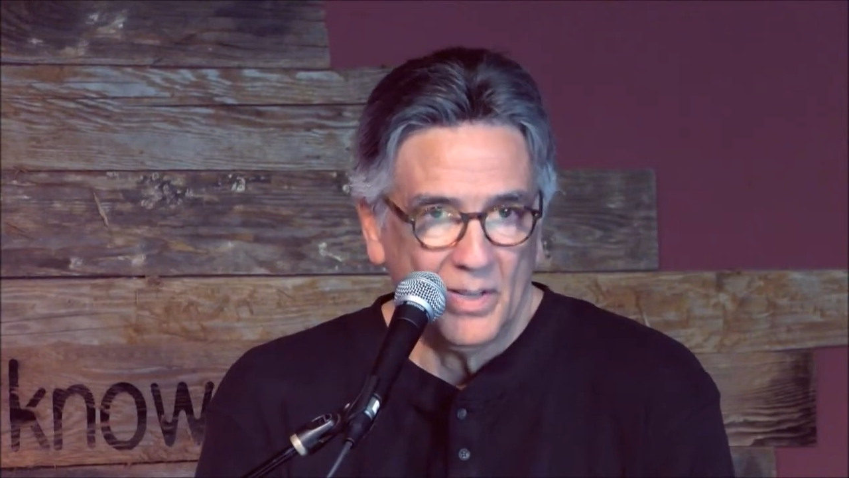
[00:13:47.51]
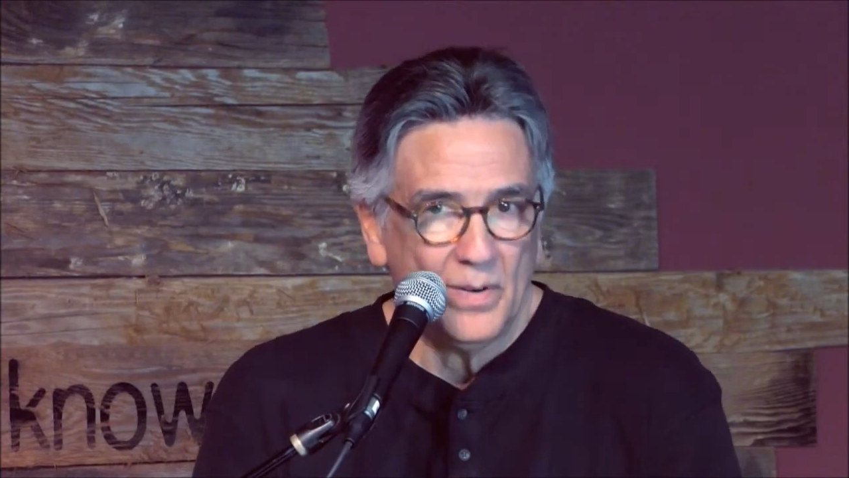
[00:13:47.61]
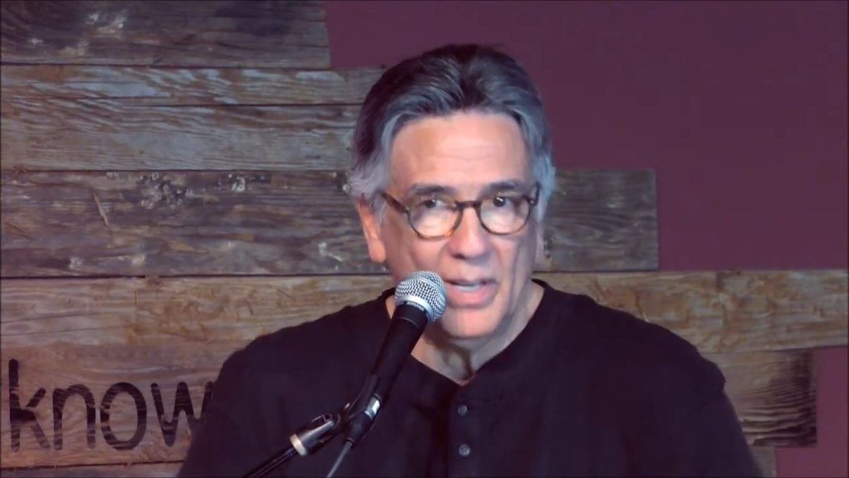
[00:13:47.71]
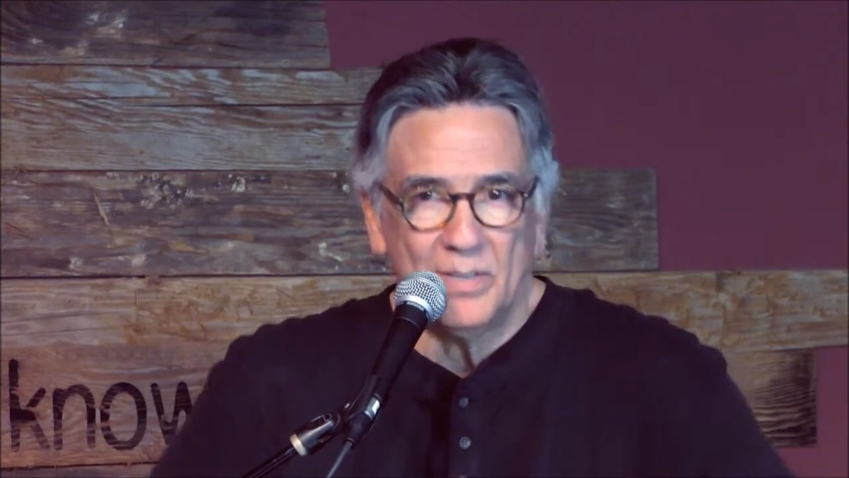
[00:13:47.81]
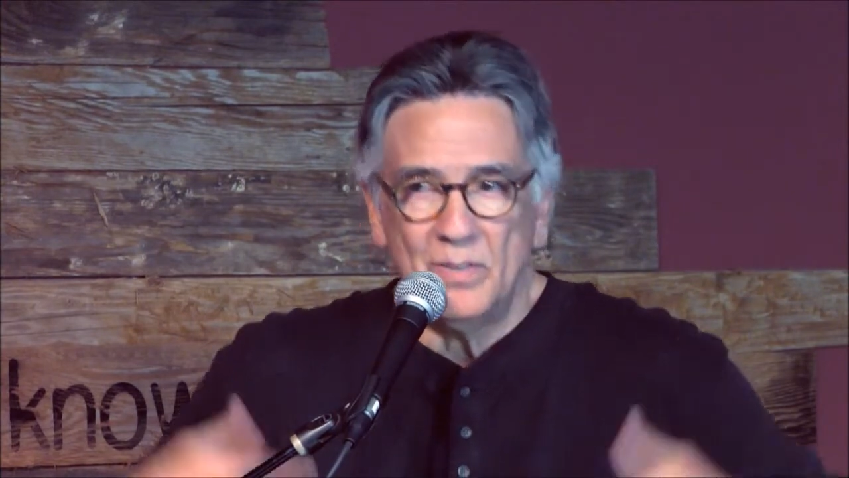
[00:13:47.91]

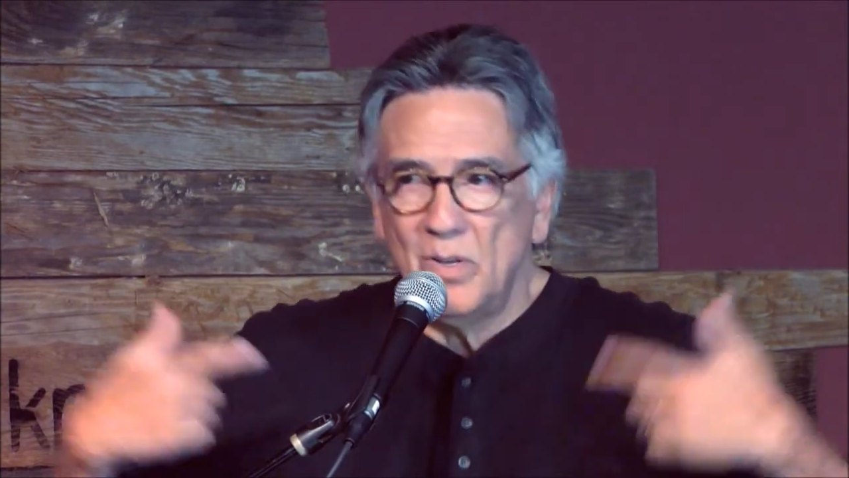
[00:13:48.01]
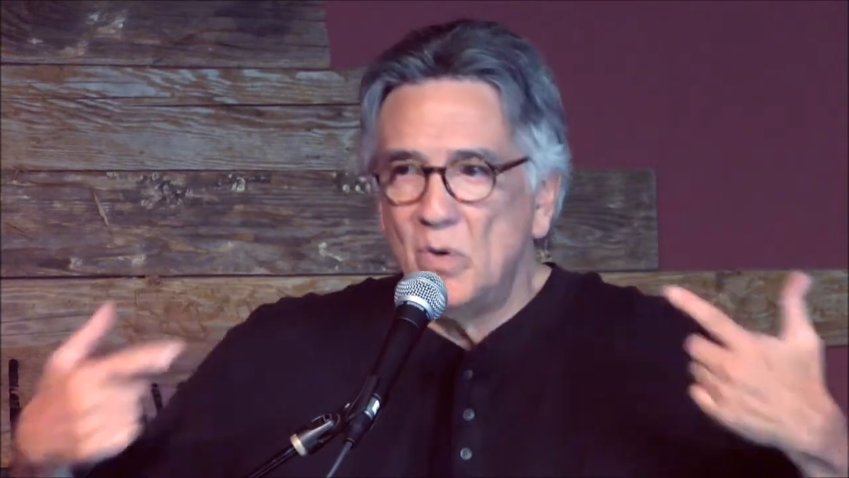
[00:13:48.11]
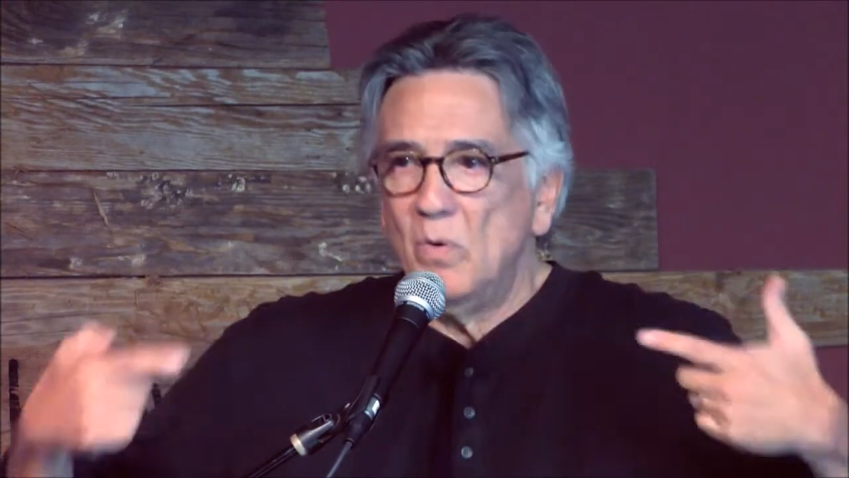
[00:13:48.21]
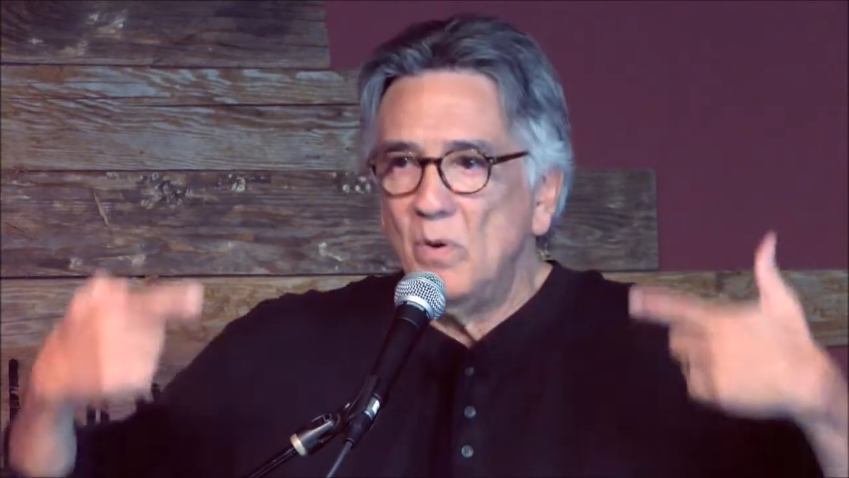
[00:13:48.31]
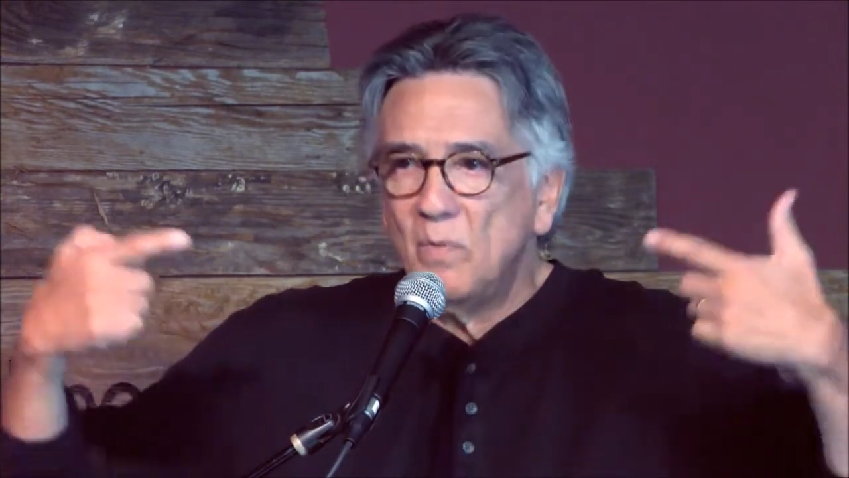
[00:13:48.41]
There is
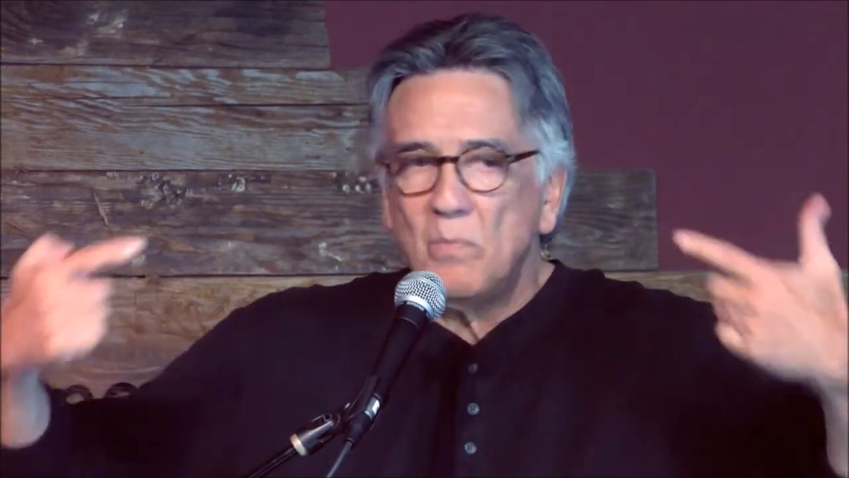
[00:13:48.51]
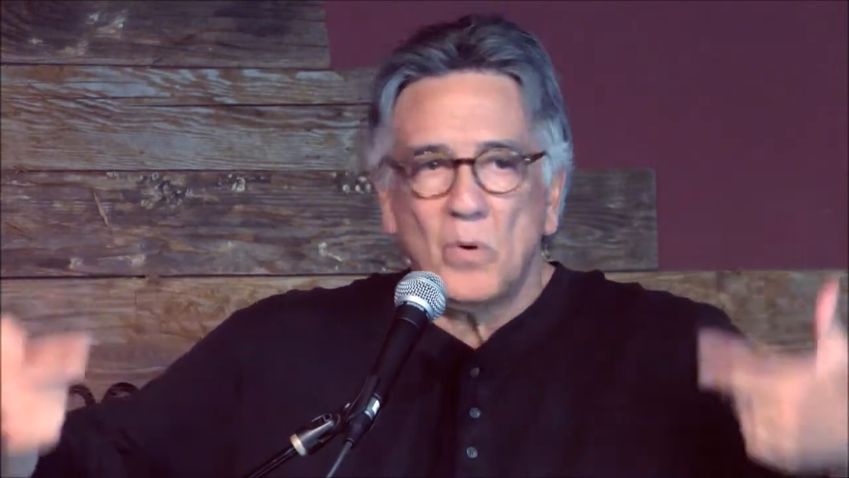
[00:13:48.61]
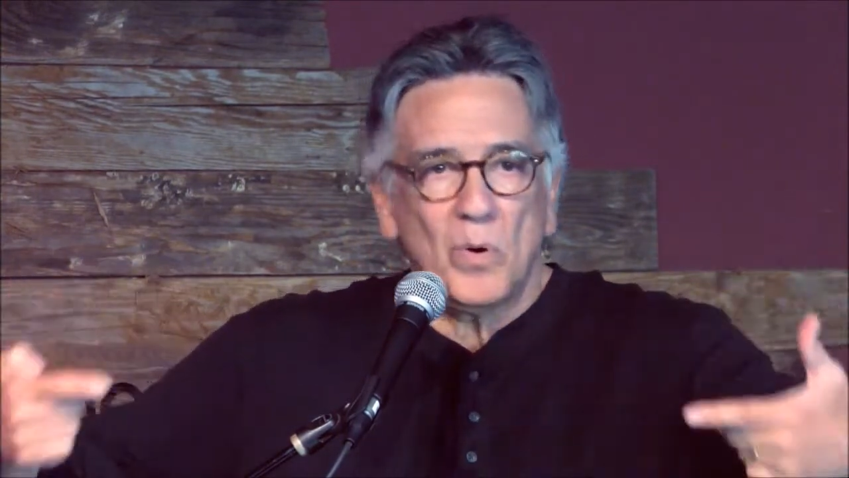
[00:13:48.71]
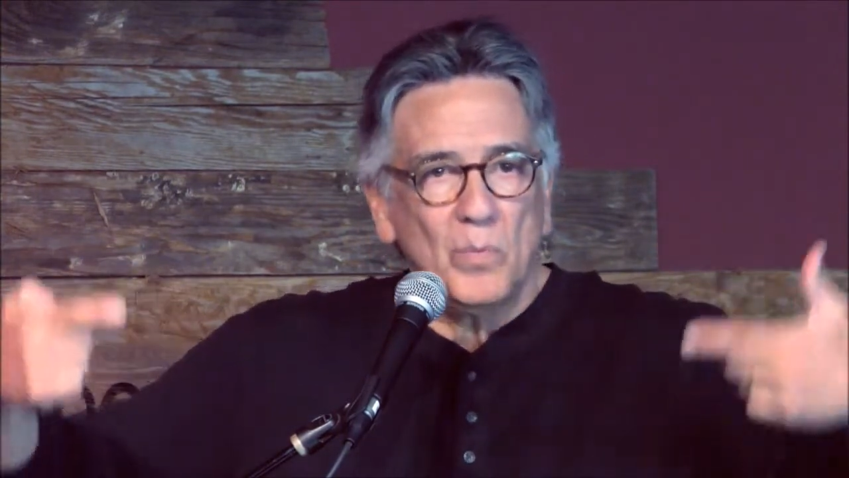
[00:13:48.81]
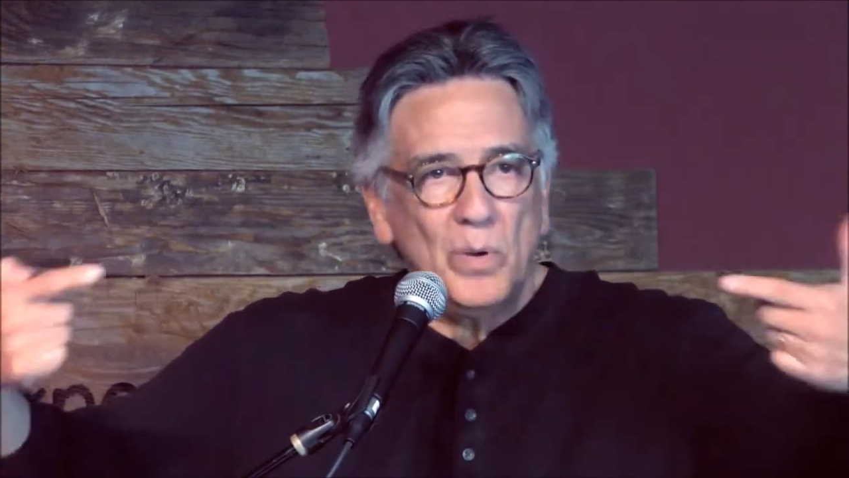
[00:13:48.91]
no
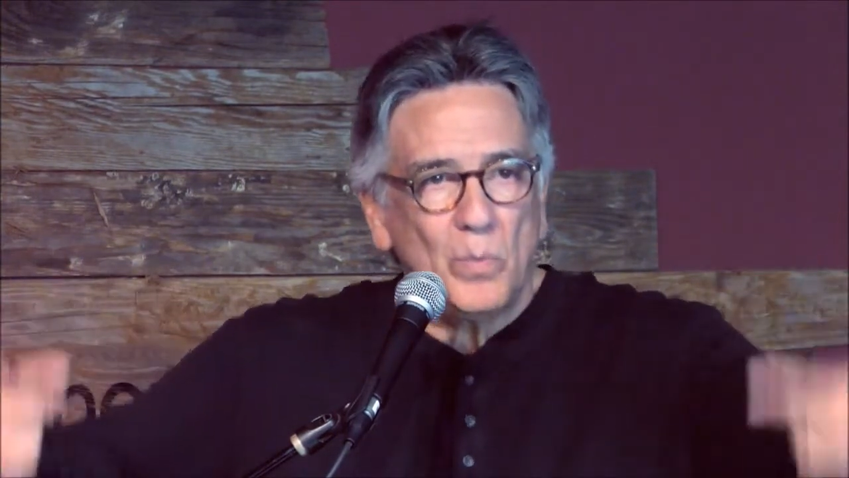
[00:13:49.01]
more